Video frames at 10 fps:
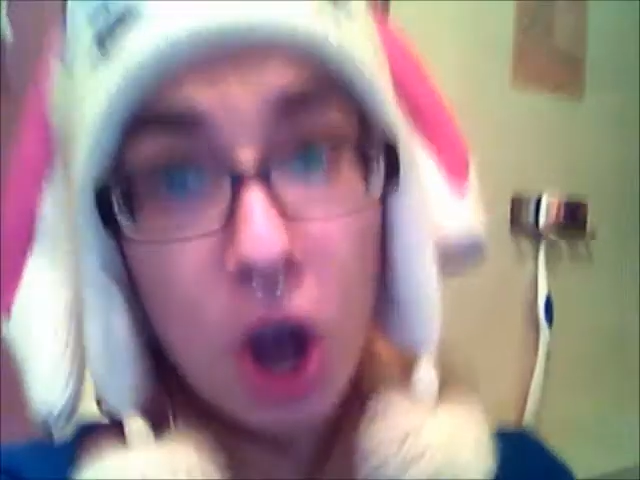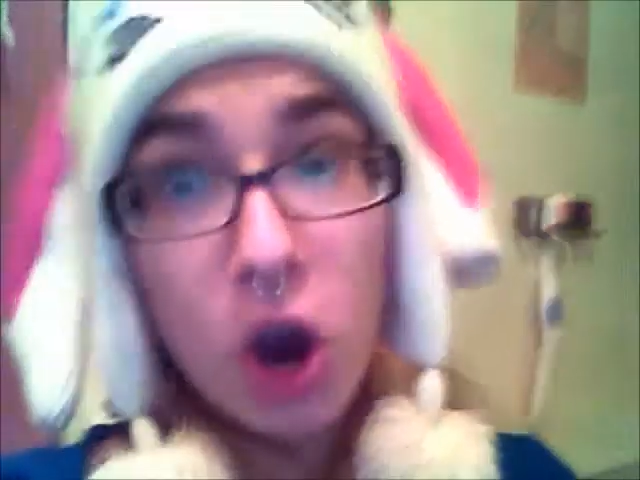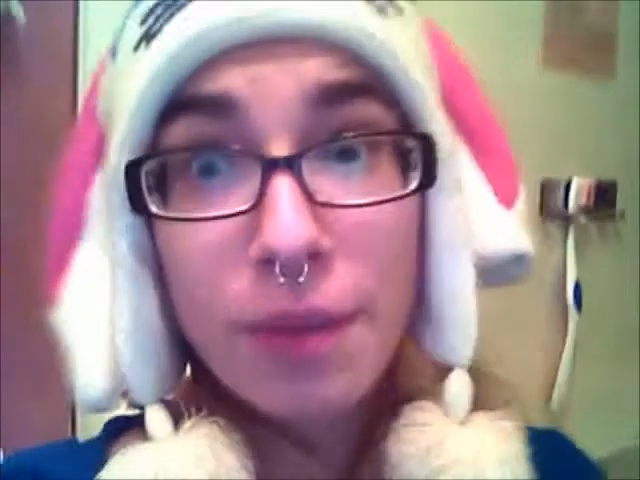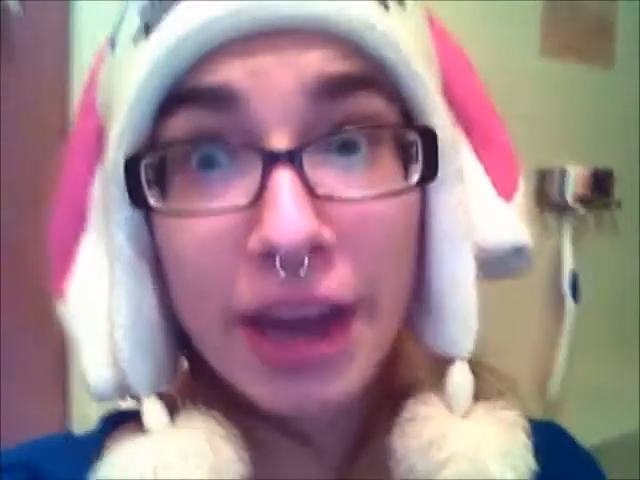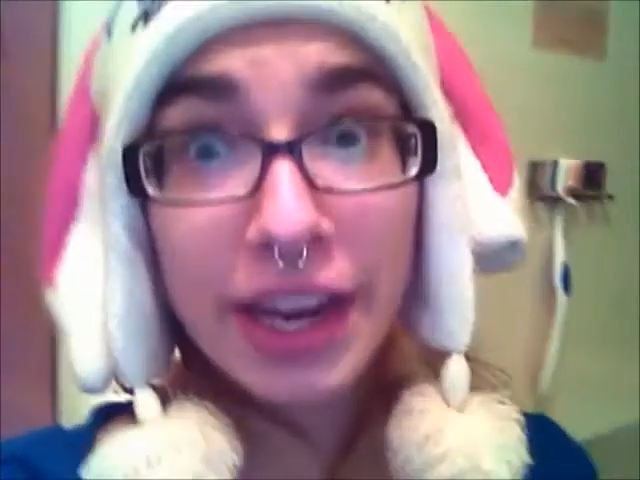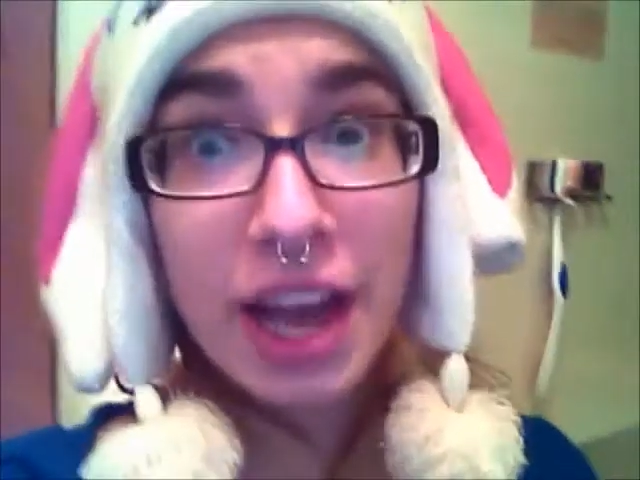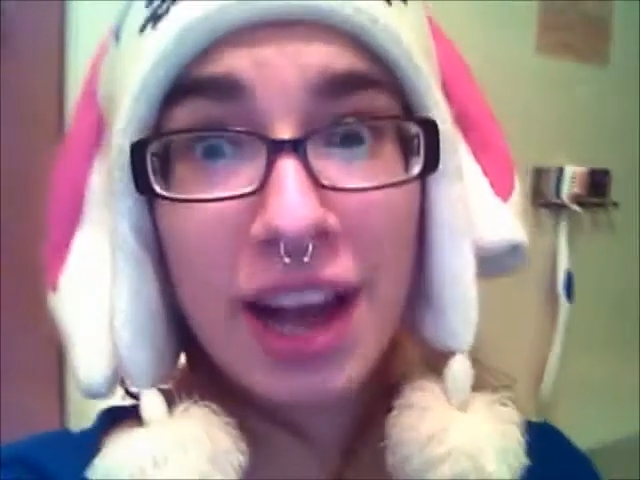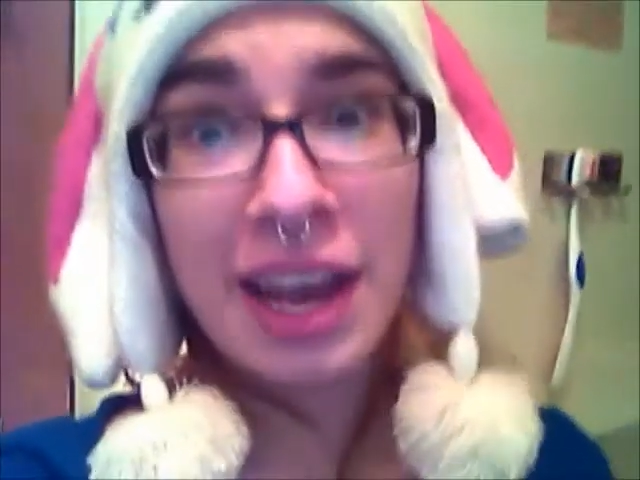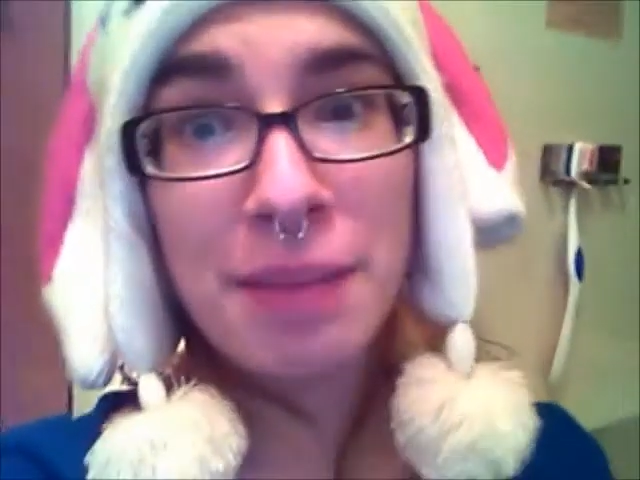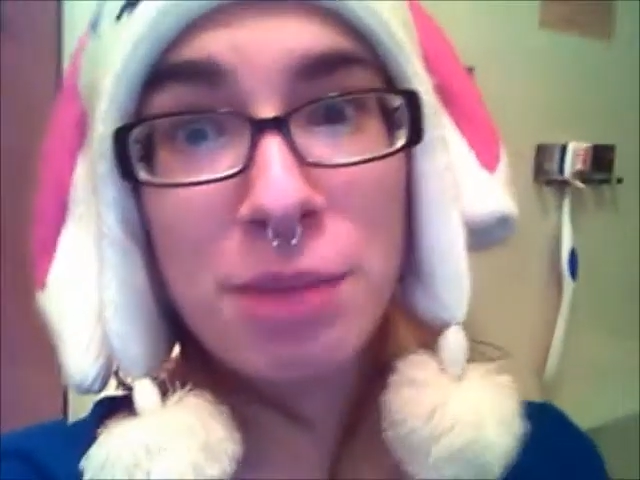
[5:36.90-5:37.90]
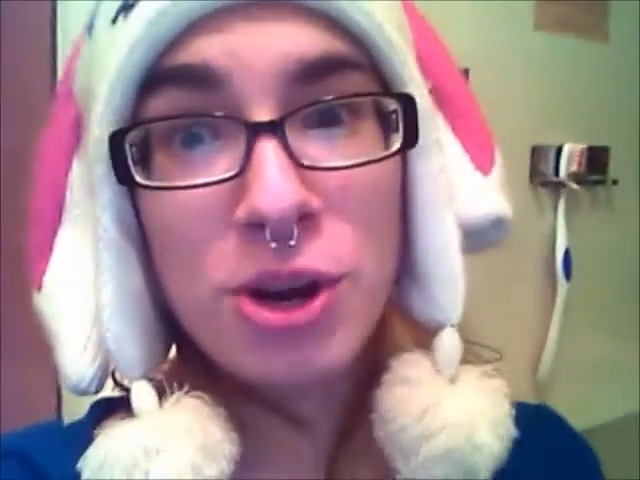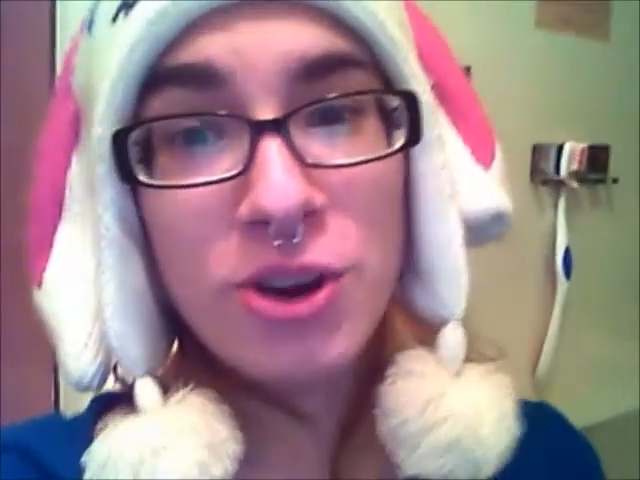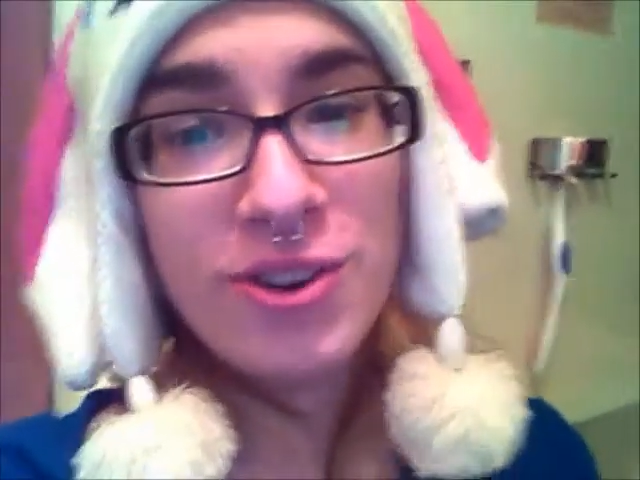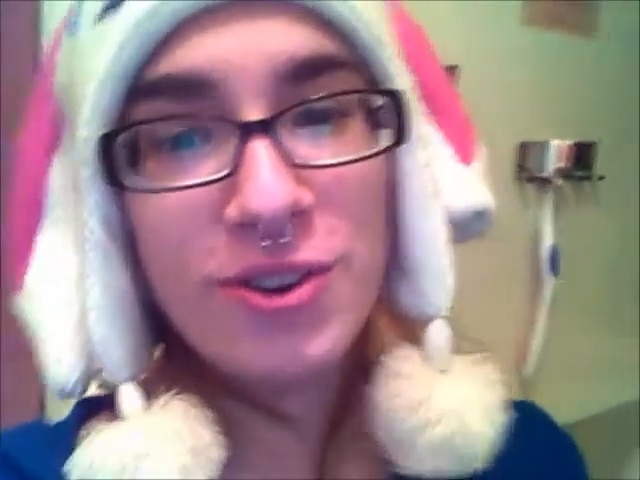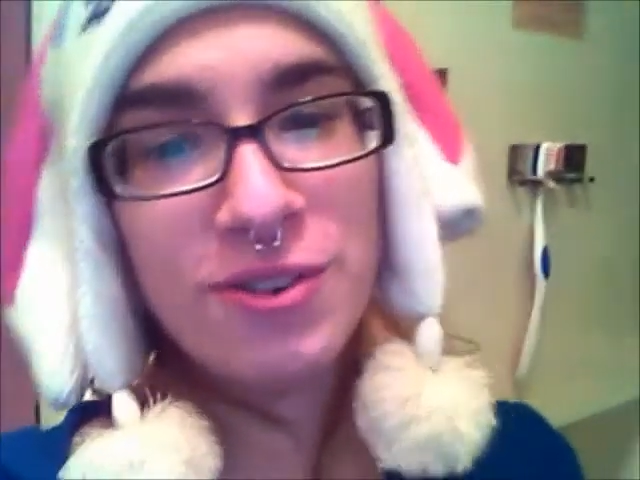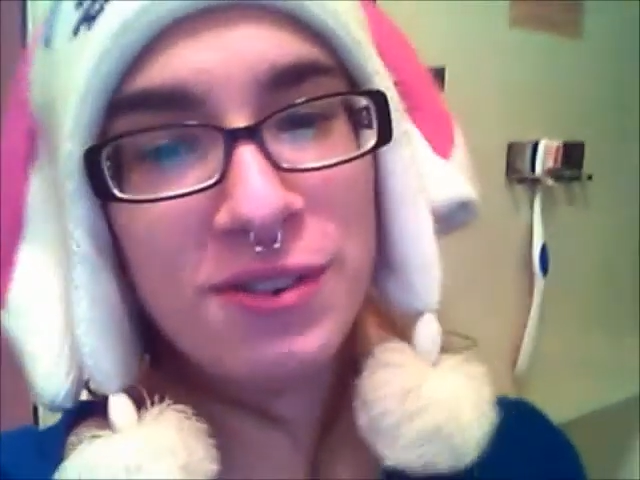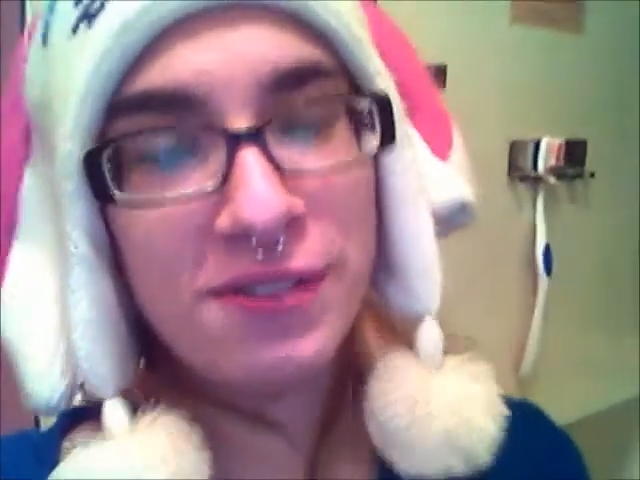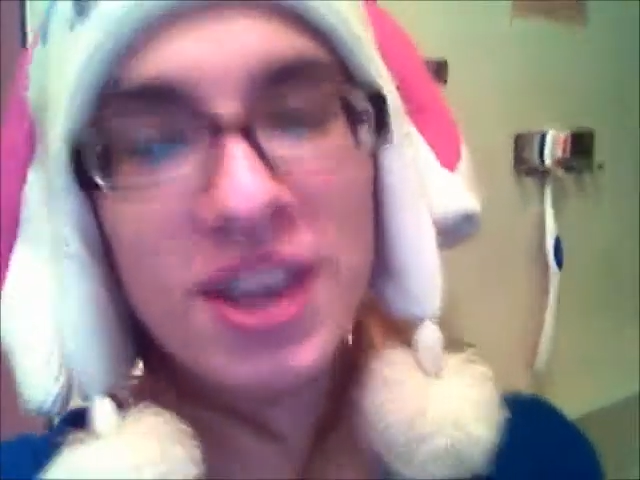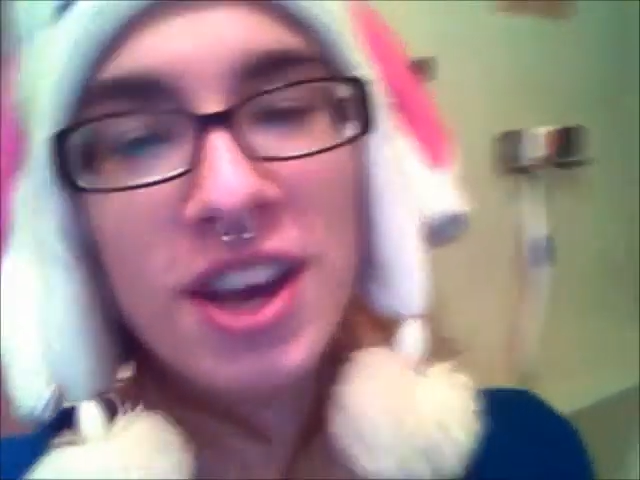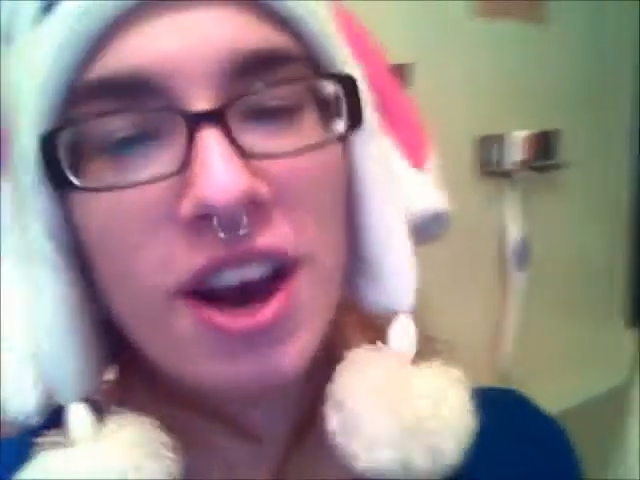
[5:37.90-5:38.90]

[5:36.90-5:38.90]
Oh my god, I moved!